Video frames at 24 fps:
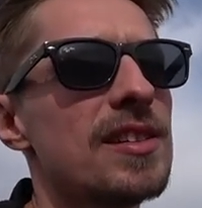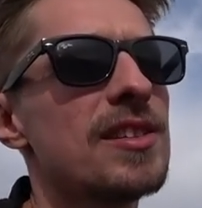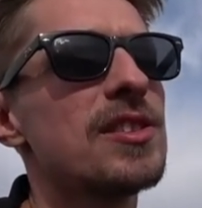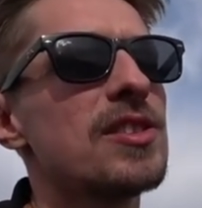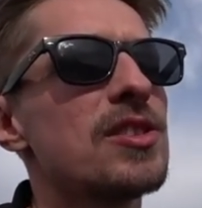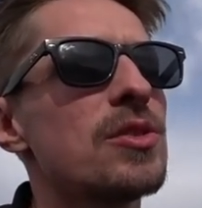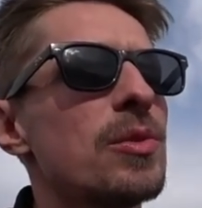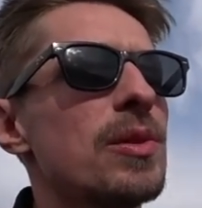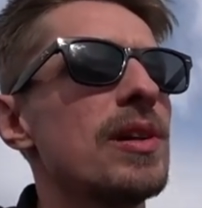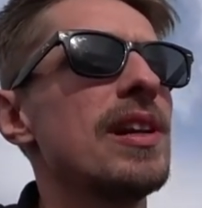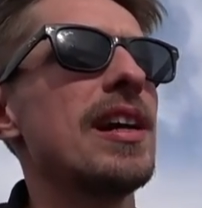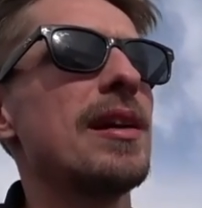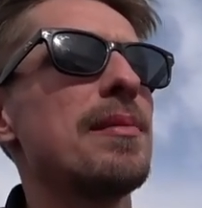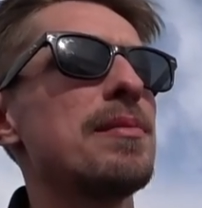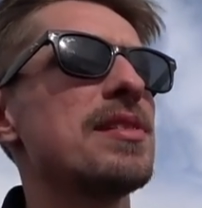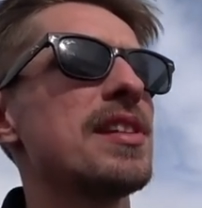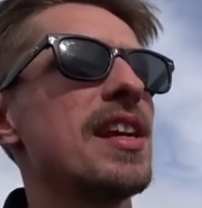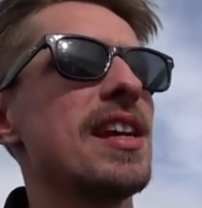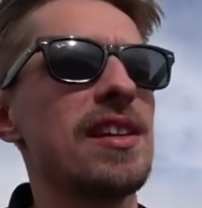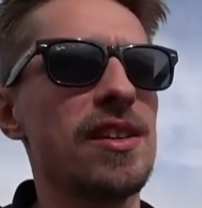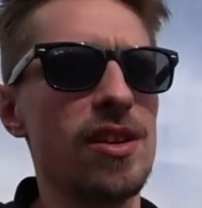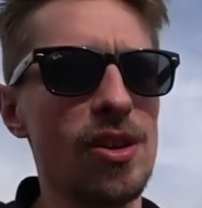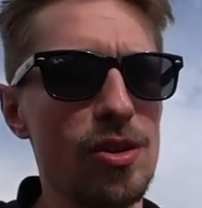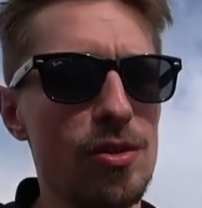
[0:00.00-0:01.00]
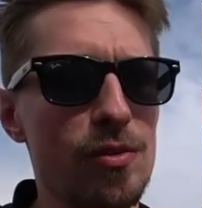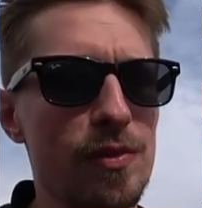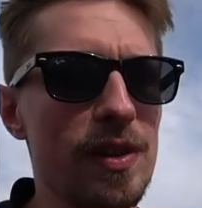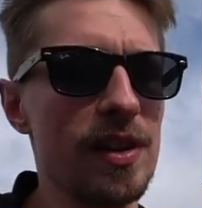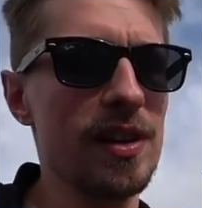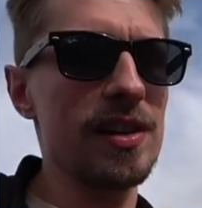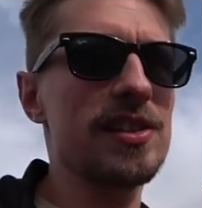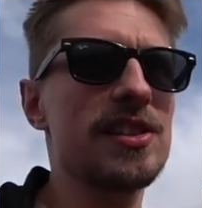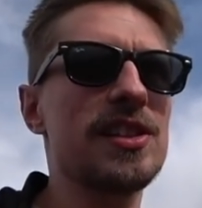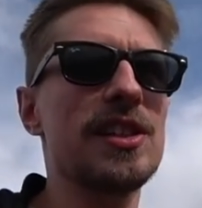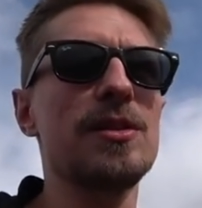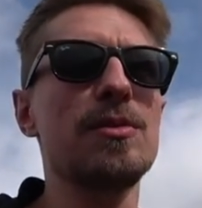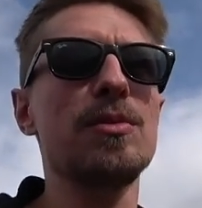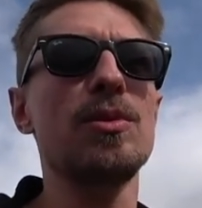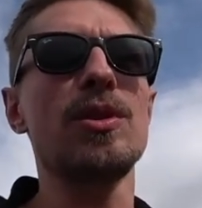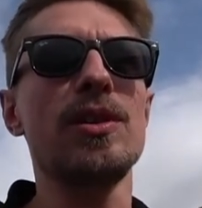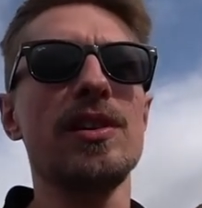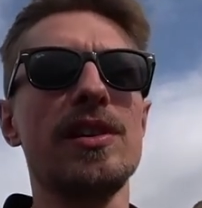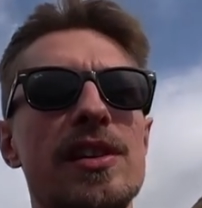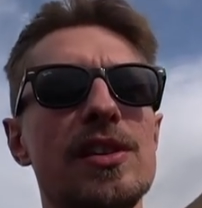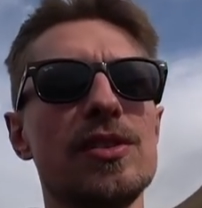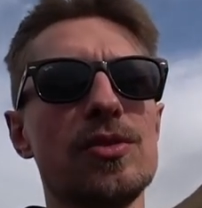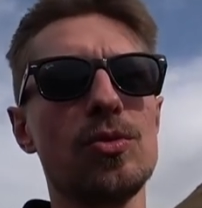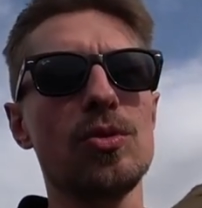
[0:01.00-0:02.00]
So we'll let him take over, see
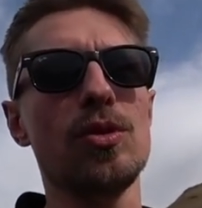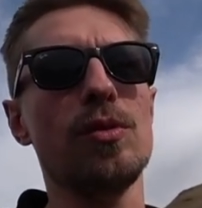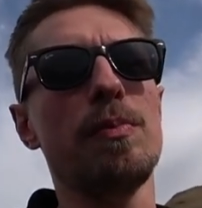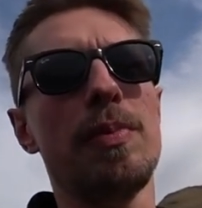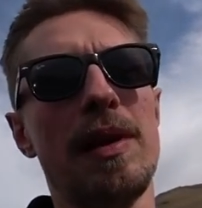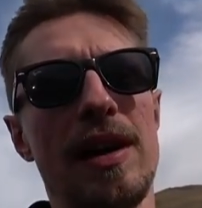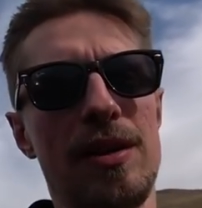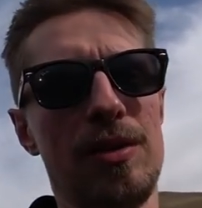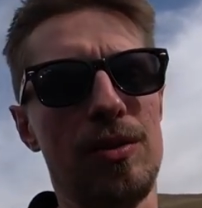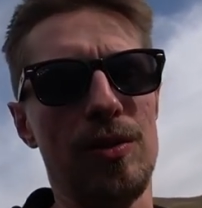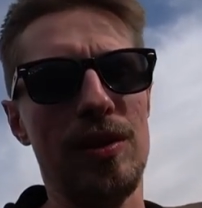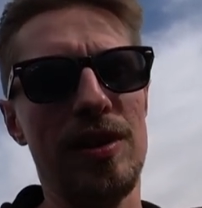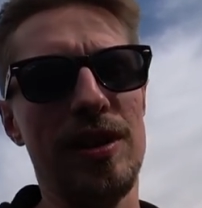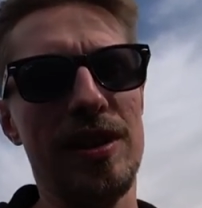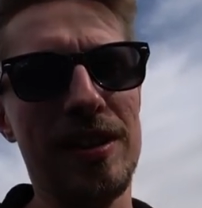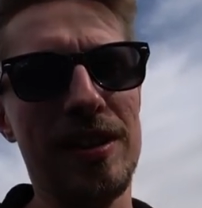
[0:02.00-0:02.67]
what he's all about.